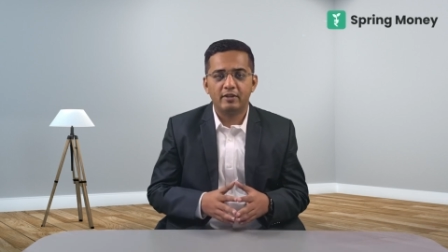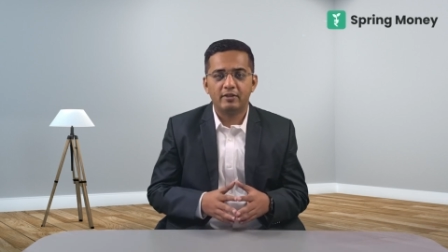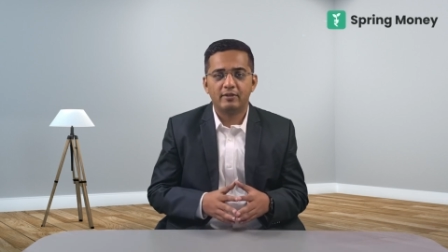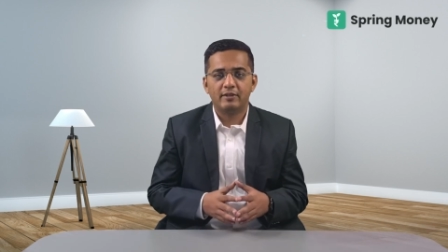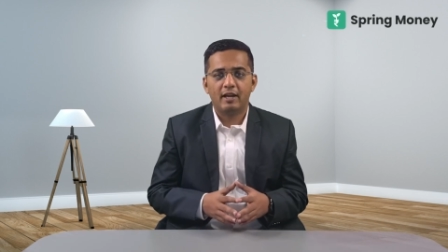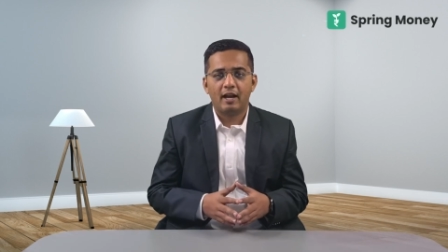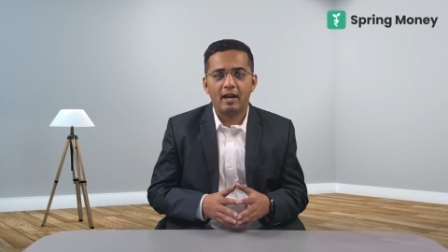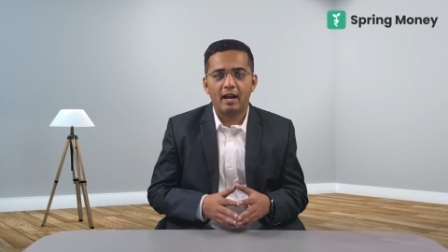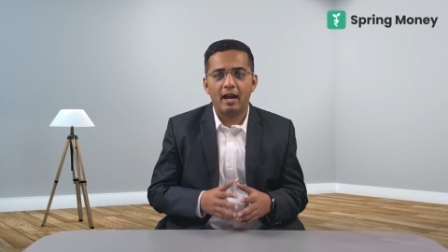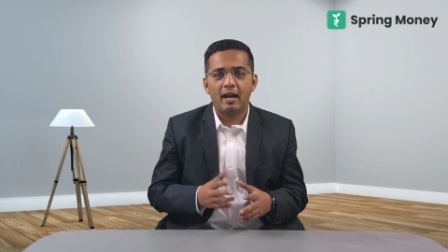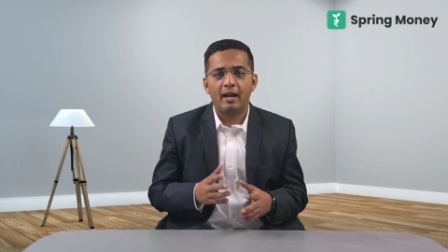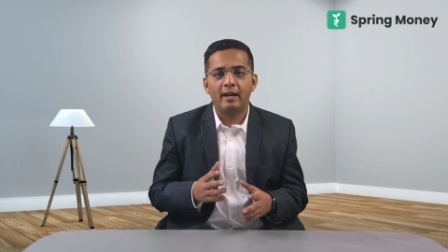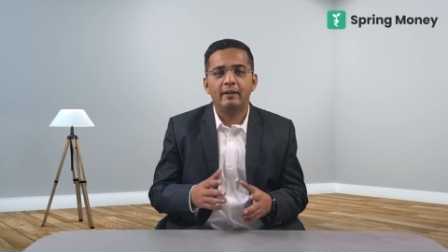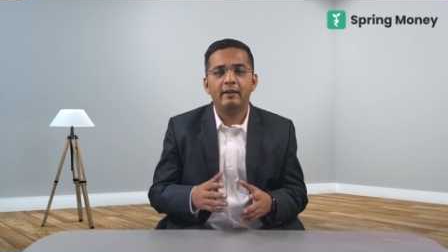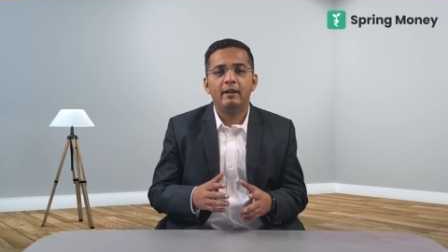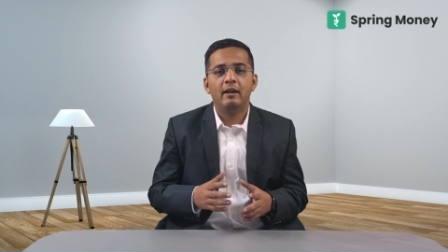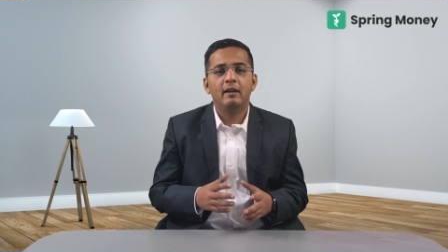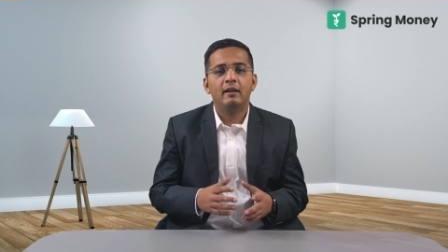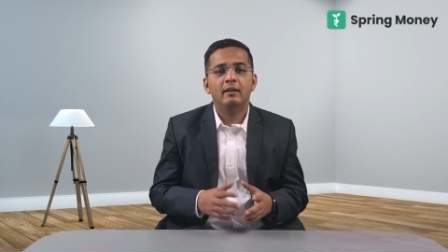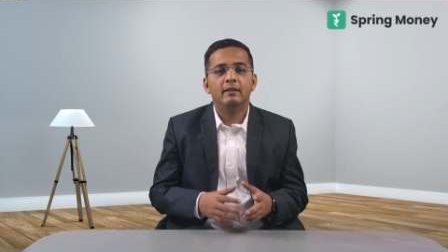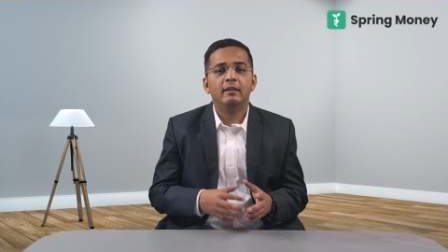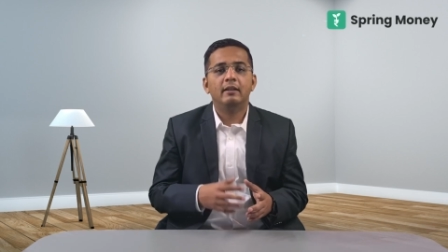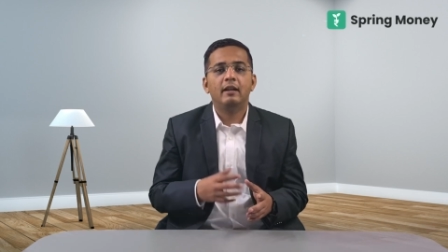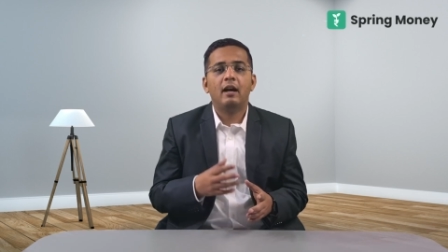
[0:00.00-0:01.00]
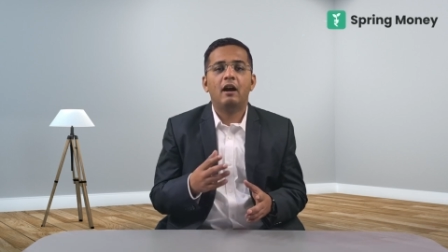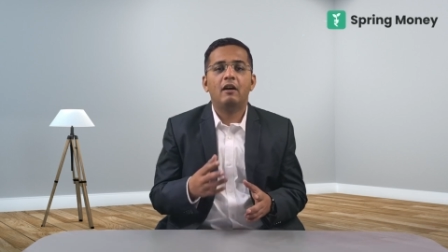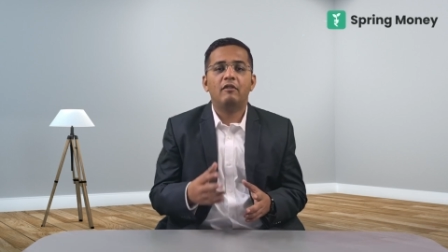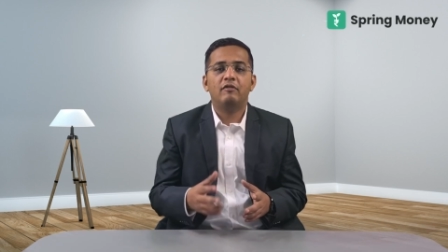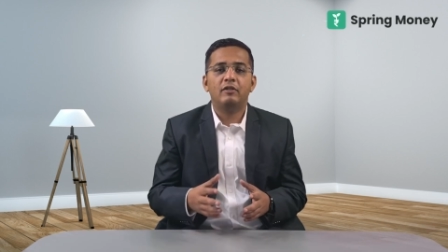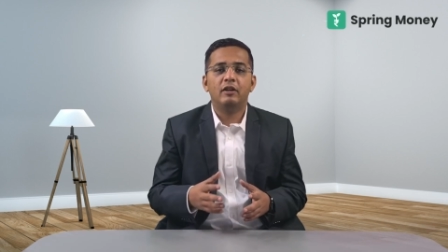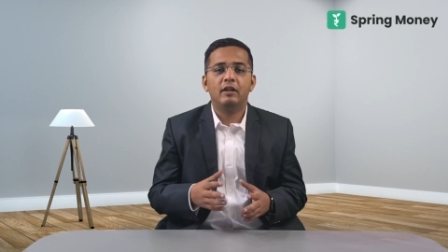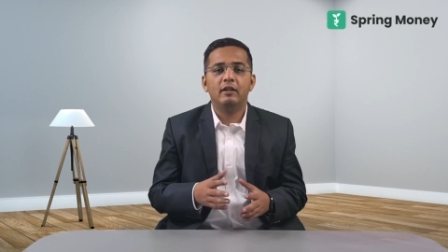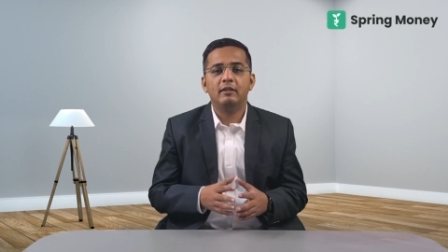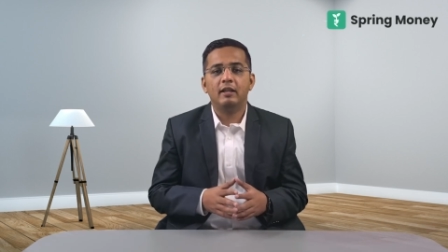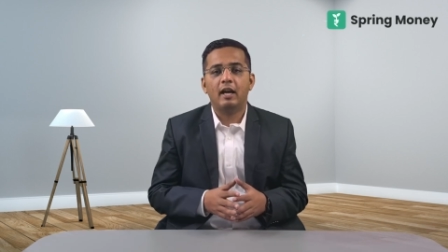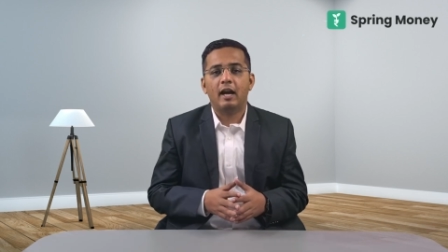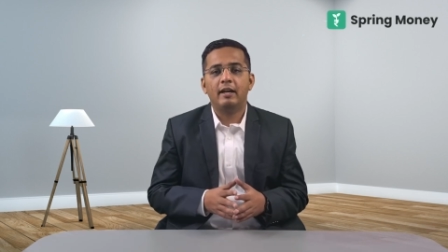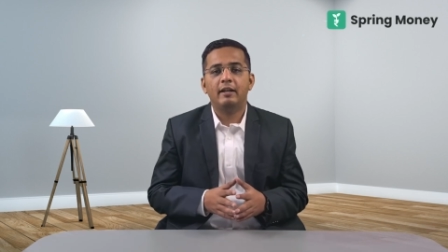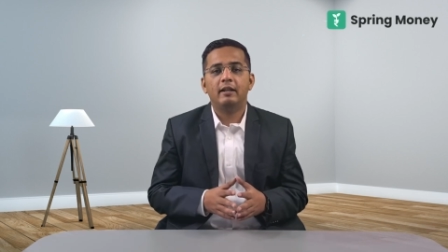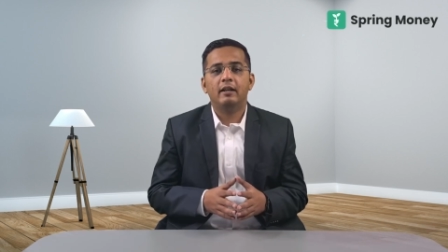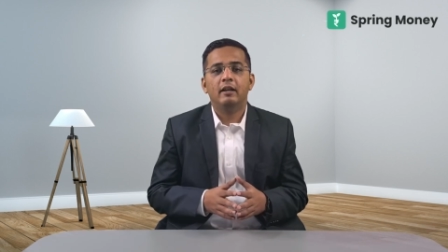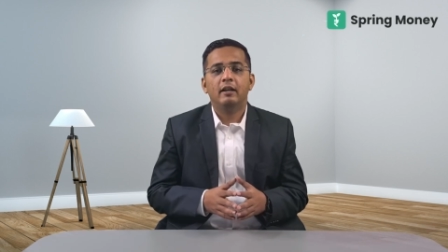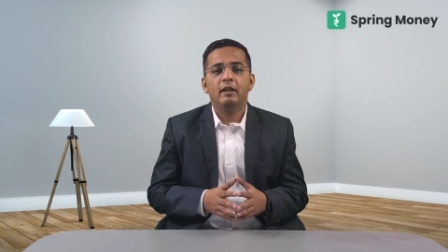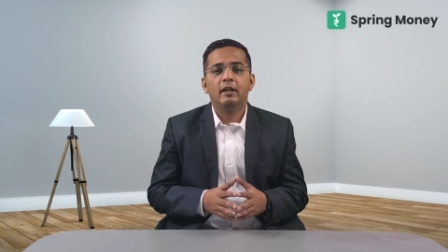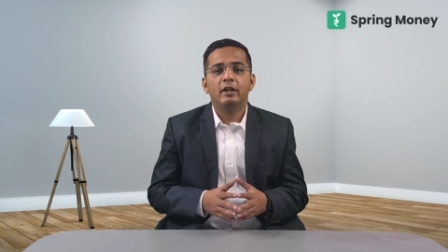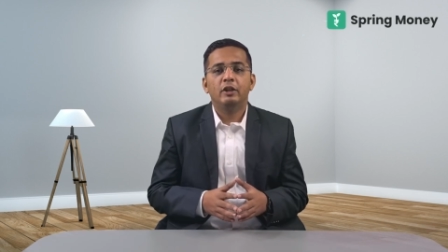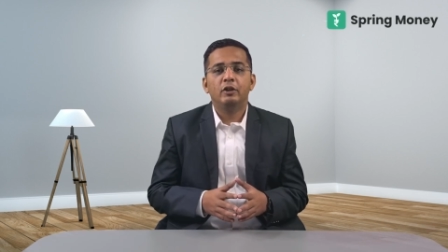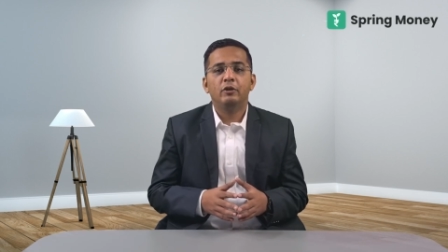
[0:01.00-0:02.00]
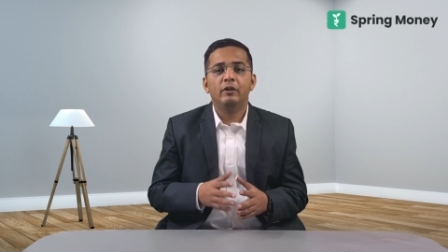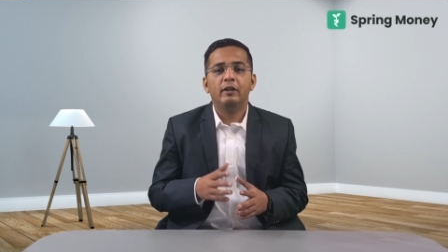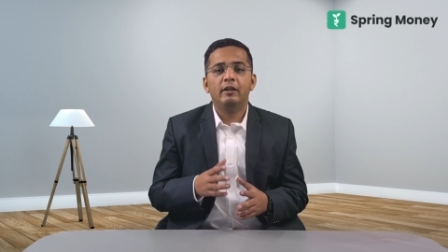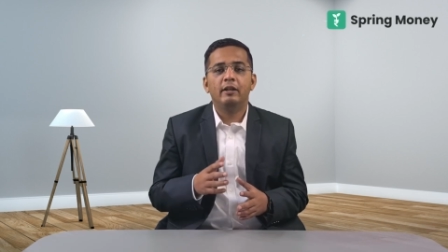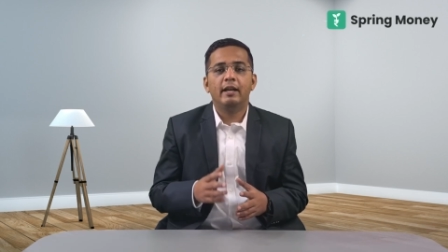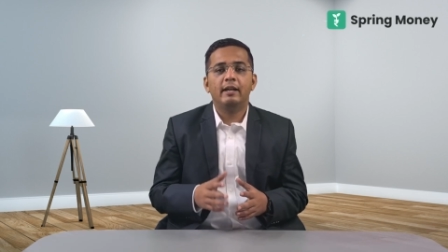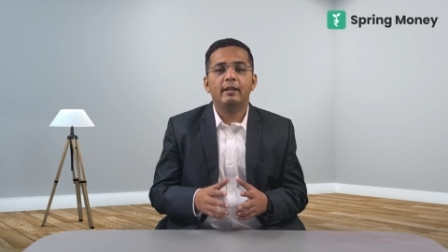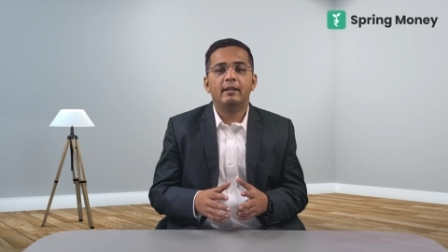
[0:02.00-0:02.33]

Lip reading: and then after that you will get